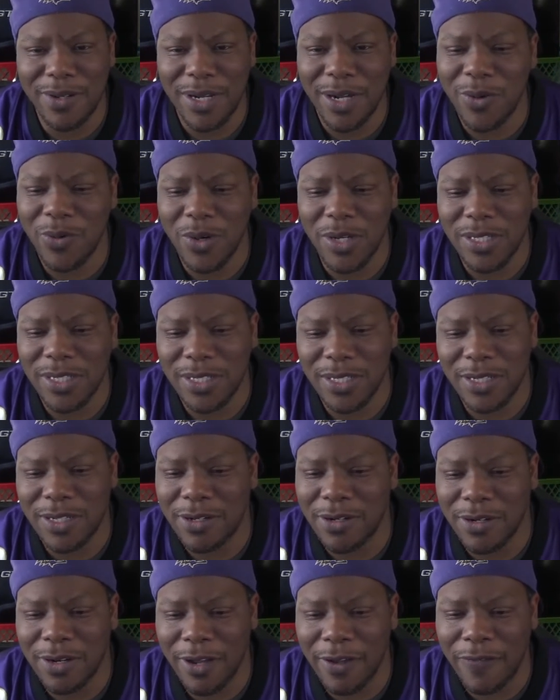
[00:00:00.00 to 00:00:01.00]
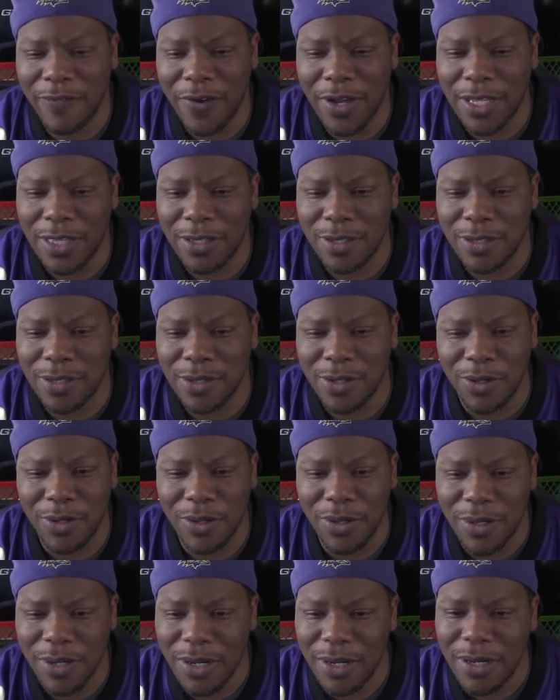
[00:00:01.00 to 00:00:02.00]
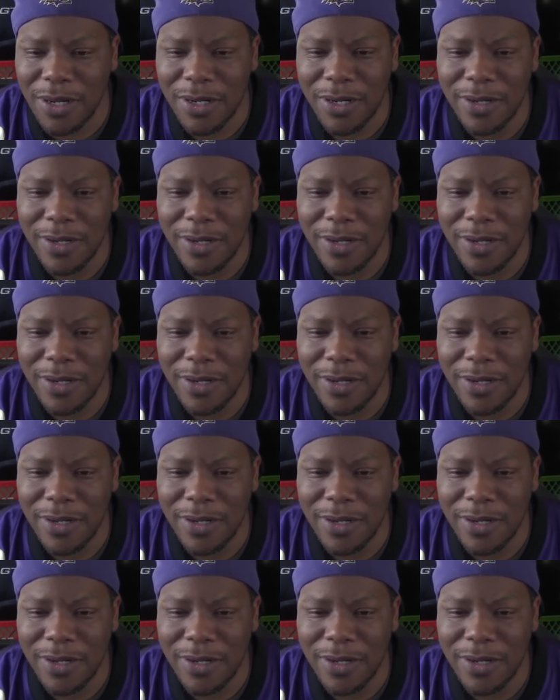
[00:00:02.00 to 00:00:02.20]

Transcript: That wasn't going to affect the score.